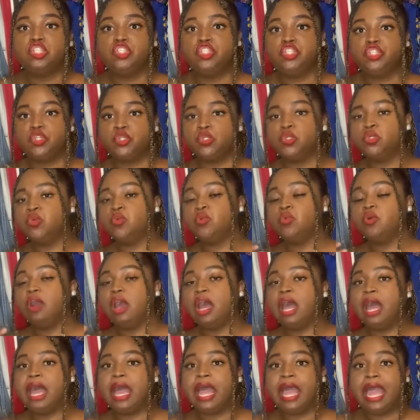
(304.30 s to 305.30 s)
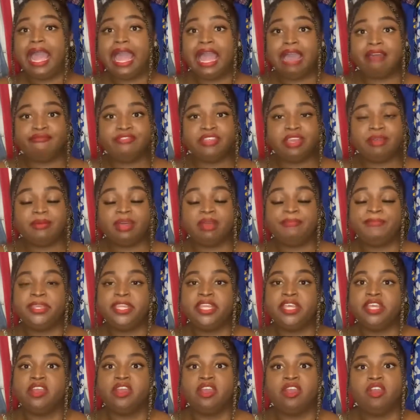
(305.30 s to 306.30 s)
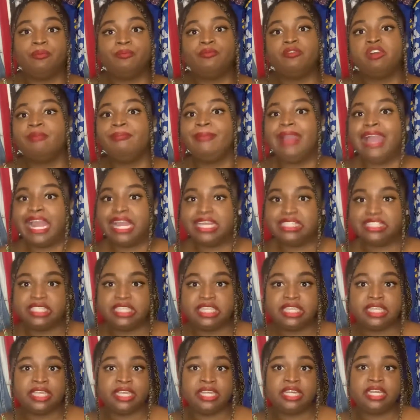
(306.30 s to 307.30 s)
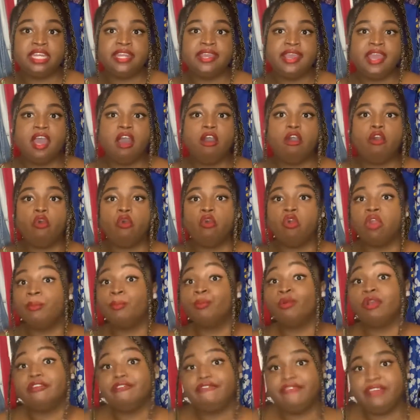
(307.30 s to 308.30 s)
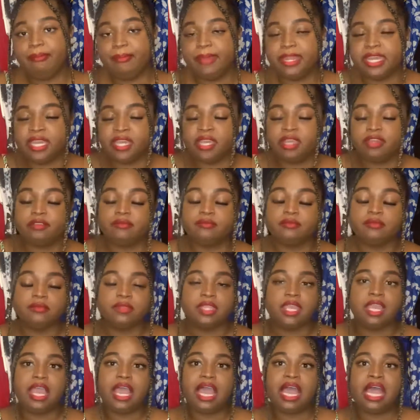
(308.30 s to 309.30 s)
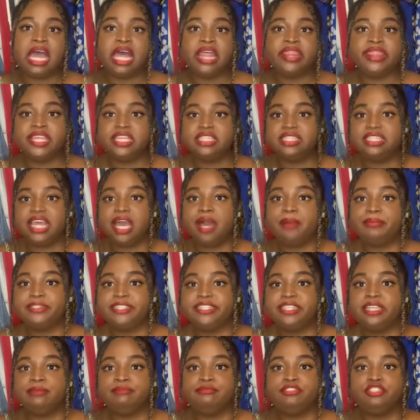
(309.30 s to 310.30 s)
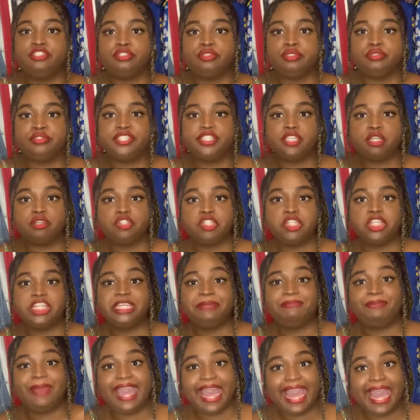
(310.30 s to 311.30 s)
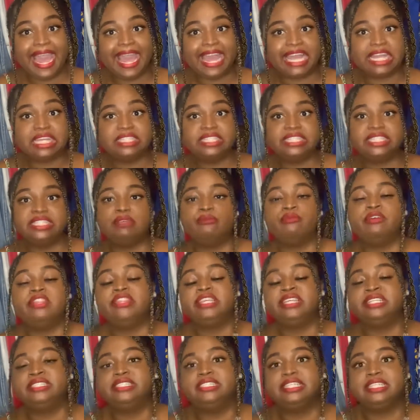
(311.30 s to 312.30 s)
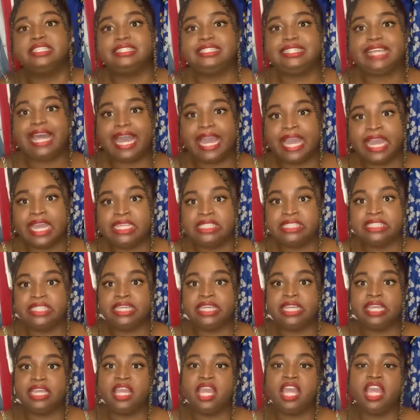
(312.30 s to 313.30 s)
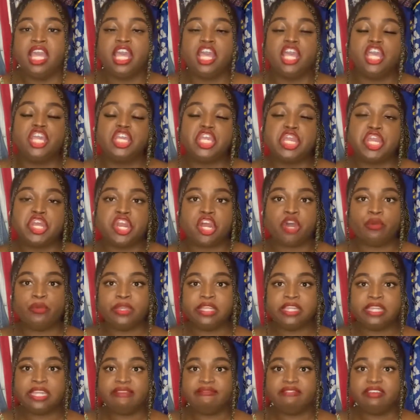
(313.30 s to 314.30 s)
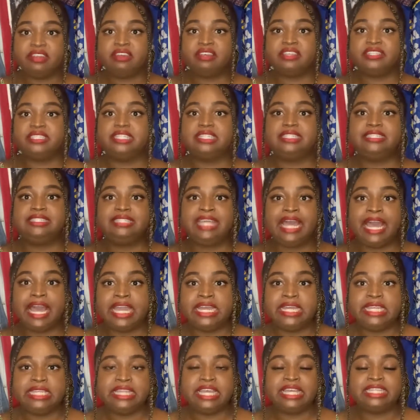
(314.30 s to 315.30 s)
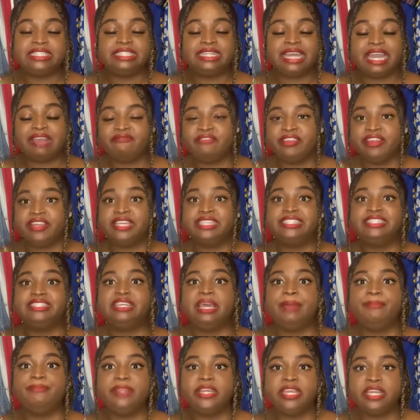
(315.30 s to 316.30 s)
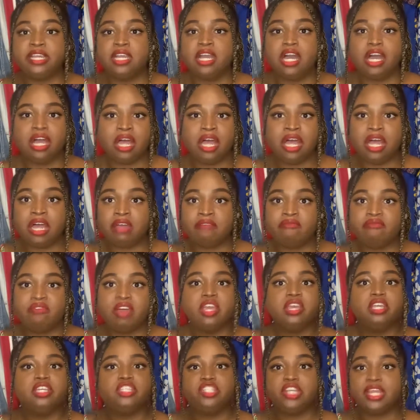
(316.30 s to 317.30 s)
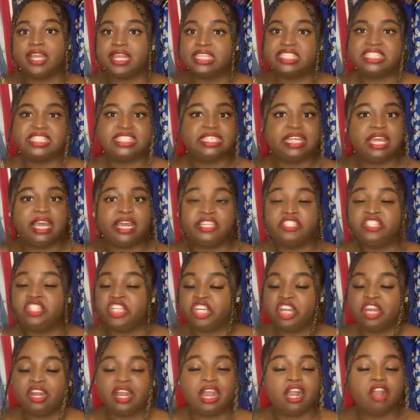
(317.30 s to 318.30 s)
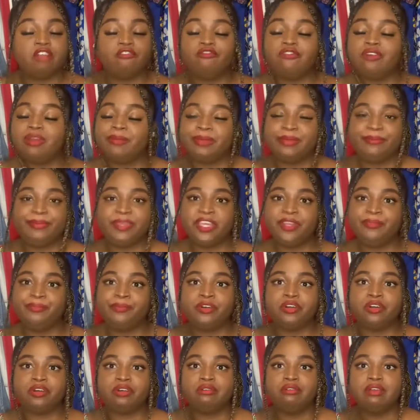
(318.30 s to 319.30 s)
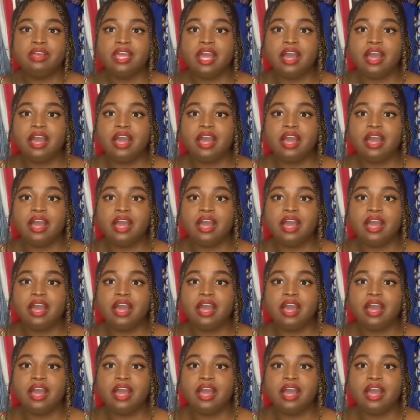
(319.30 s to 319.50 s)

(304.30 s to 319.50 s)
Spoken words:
to have them appear more masculine or more feminine. This helps them to socially pass within society. You know, we live in a society that's not very accepting of trans and gender nonconforming people.